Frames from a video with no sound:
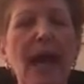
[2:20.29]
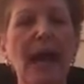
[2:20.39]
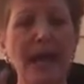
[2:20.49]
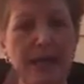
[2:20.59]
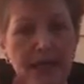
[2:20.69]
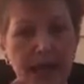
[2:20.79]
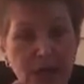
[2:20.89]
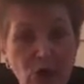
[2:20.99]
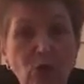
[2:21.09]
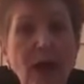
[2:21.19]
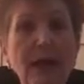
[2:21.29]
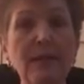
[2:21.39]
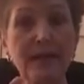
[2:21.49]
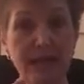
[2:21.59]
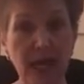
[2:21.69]
and
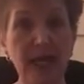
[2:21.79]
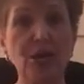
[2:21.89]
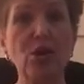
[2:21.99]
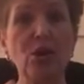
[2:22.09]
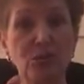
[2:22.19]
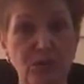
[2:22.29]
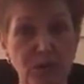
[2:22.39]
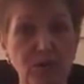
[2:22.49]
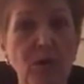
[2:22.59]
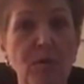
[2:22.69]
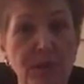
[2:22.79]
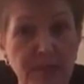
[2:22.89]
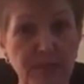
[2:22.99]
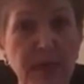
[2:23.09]
correctly diagnose what was wrong with these